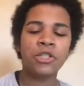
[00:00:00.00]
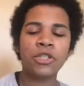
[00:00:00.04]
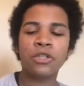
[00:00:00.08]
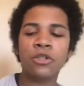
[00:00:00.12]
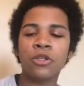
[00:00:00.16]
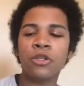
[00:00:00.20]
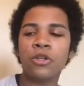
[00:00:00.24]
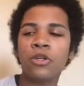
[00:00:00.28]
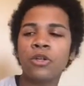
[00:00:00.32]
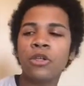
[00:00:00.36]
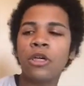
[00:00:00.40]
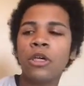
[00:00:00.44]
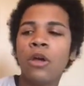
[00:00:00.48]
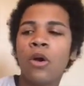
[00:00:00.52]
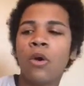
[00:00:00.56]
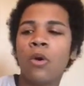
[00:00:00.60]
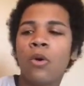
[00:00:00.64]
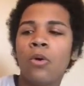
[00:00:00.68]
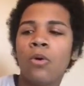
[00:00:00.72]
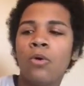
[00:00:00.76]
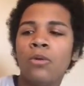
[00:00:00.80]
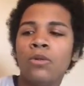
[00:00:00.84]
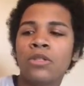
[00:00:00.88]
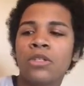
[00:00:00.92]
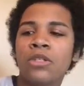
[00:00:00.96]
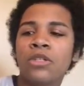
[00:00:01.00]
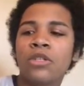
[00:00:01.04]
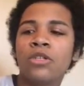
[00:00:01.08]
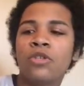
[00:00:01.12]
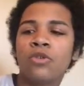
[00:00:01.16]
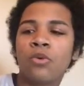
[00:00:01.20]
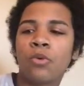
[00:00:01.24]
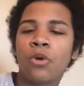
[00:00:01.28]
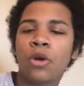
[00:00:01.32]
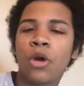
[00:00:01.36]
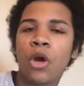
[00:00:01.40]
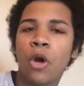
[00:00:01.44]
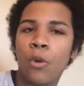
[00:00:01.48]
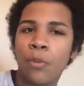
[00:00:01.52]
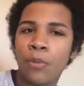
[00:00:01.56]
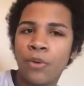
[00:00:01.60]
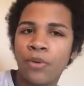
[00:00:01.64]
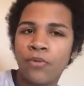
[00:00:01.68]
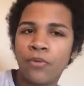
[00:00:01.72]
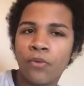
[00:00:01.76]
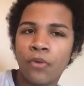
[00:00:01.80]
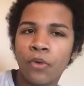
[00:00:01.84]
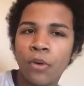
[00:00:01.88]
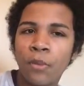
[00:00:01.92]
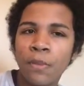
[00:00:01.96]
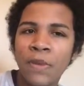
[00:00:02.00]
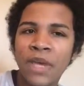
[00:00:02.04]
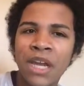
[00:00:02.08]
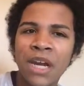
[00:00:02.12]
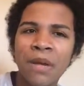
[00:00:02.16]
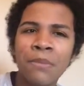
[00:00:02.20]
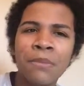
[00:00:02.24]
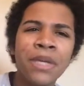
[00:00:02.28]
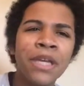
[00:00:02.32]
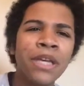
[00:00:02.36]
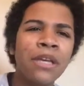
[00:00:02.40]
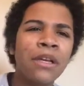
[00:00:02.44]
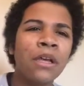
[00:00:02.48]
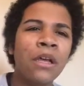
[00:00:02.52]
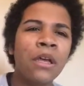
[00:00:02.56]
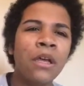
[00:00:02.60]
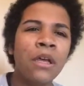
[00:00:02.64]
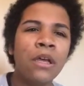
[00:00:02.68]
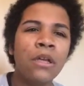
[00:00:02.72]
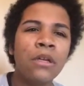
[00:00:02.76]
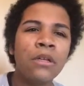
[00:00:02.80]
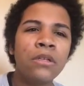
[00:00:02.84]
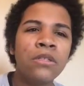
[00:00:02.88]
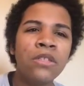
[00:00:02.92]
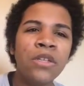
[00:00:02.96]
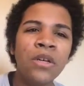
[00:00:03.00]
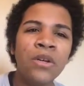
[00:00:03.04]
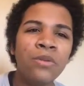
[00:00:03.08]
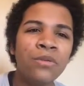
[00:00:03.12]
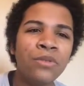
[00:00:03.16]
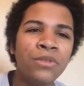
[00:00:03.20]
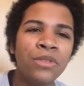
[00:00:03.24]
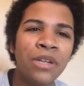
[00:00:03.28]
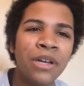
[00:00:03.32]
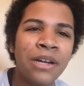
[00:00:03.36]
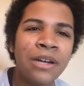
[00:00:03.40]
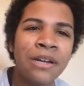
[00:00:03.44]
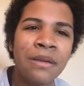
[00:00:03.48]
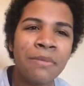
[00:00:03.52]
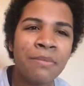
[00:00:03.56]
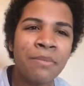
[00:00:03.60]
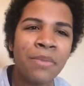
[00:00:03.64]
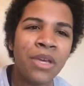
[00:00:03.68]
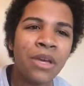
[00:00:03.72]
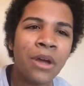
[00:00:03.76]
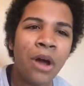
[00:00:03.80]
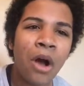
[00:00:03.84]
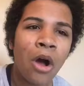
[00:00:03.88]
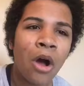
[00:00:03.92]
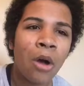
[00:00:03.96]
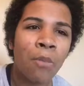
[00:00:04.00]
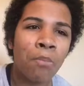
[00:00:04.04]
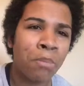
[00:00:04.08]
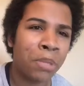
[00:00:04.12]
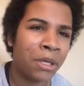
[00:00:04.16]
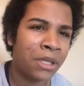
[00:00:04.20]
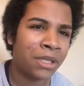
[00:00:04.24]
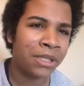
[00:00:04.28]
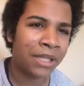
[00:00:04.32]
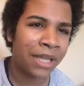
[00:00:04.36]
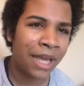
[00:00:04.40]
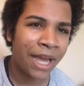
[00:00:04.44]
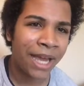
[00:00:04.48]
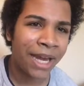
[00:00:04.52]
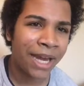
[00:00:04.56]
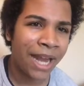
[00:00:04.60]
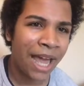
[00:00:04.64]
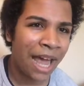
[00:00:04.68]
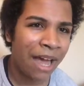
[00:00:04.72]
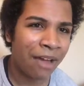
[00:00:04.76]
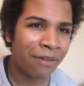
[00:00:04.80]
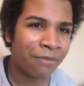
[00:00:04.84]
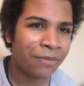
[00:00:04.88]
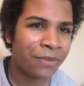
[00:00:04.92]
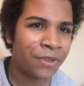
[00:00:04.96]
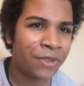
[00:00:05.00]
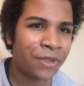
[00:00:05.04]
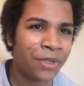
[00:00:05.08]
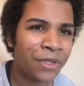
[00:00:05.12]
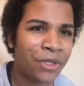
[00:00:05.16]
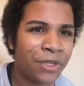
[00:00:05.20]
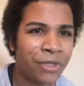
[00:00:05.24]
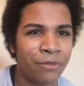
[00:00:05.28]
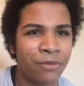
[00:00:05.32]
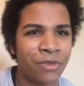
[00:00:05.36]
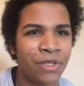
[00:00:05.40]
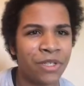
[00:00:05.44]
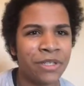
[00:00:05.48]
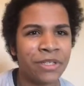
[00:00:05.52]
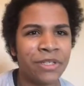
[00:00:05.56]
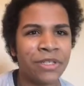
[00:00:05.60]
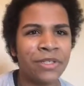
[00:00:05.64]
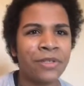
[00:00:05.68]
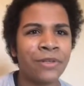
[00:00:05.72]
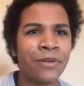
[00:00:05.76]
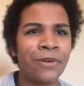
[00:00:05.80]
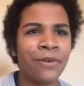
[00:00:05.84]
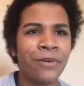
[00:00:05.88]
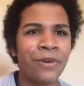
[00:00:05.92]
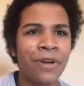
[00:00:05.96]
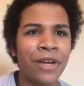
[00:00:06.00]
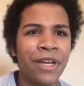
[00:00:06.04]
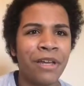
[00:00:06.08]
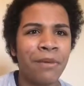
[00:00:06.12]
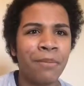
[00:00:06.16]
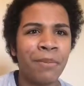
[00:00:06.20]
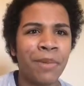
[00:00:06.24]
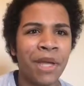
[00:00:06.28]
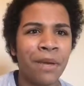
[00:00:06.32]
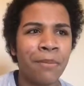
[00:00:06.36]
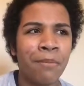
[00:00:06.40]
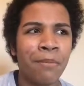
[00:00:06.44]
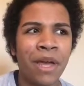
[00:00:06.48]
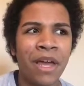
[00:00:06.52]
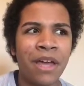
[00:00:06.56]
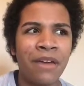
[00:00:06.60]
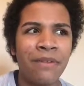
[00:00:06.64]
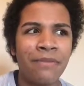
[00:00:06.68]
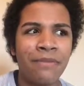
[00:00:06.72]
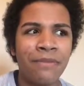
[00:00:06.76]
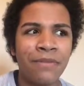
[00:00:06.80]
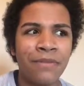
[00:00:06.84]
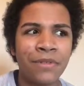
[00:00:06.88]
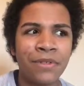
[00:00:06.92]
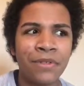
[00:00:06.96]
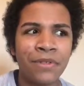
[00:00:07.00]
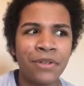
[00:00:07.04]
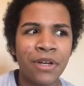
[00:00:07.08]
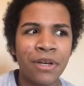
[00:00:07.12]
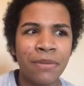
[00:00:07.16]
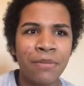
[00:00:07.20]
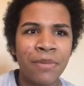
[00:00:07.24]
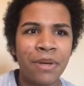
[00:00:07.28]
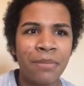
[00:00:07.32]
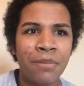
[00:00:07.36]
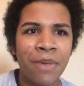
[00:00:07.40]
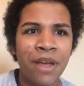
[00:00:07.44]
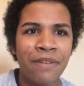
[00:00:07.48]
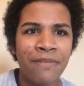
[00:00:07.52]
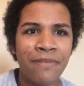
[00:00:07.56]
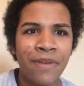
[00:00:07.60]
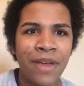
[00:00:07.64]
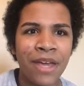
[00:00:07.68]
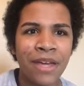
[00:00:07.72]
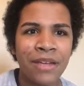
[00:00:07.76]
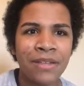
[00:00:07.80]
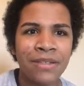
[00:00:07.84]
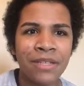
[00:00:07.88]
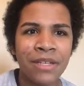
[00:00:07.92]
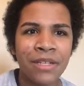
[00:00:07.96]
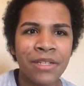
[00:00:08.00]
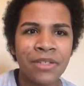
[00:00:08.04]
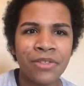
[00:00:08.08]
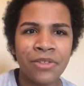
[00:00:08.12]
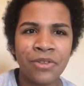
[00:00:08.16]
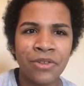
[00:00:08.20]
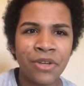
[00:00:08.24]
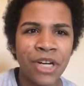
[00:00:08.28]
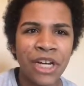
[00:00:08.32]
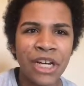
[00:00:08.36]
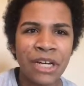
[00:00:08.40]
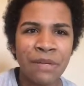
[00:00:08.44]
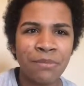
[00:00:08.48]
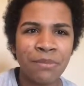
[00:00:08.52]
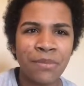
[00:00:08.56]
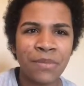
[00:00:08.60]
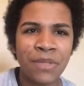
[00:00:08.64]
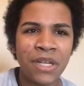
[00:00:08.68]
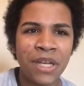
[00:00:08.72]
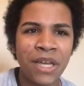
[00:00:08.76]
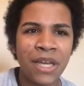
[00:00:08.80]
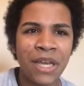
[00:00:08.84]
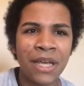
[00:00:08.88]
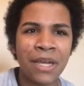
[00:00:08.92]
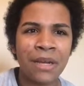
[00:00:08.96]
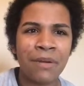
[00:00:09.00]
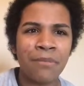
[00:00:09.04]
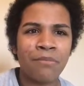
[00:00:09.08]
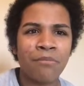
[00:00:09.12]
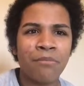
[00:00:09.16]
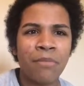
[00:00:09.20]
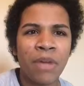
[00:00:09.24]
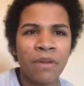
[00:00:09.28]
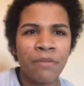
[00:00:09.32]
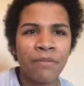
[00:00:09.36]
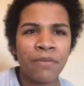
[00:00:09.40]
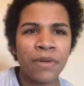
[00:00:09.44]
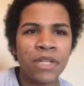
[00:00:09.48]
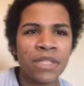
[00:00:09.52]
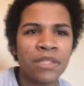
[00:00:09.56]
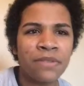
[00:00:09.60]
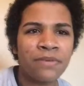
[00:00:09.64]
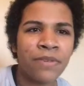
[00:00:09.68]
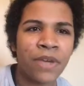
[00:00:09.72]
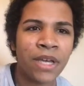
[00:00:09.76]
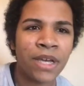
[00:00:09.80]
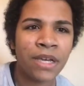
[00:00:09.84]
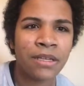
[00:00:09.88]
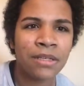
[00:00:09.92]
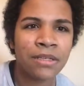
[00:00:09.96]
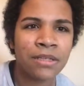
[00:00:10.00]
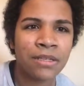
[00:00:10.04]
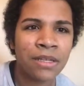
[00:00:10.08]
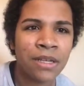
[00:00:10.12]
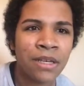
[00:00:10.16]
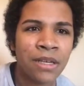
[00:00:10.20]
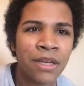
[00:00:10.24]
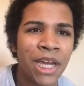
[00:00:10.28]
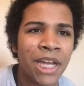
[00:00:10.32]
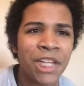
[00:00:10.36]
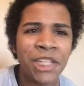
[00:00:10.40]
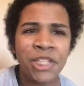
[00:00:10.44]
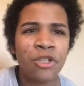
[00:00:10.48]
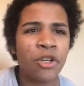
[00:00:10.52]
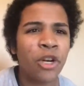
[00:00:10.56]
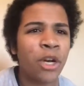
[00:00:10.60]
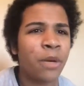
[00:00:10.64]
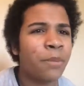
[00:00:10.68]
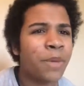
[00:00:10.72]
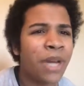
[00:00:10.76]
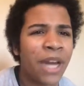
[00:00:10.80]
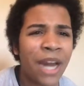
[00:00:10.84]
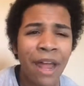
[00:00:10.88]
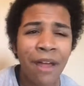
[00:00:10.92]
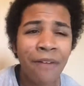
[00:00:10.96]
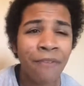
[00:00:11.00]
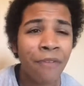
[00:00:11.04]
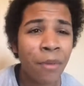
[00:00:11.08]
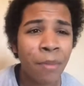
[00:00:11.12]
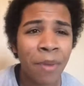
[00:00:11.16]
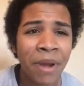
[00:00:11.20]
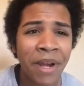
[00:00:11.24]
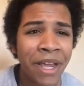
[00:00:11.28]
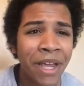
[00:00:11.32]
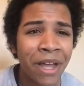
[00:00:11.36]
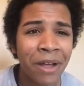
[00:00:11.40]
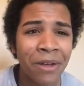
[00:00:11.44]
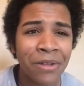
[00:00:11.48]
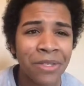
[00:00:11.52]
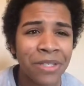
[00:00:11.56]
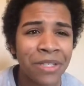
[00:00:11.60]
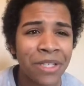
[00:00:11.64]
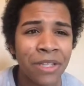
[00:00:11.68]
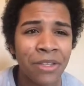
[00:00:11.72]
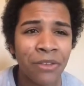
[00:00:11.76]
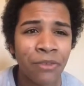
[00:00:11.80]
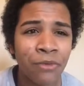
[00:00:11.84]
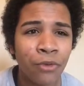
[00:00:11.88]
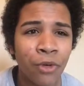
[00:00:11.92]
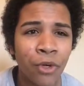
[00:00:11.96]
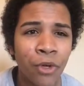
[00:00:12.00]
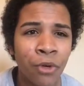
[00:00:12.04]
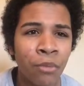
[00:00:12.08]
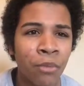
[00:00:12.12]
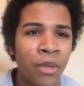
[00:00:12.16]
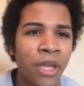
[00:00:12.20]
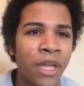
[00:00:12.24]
She literally holds the door open for me and I'm like, don't try and be all polite after you just screamed in my face and screamed in my friend's face and screamed at everybody else in the room.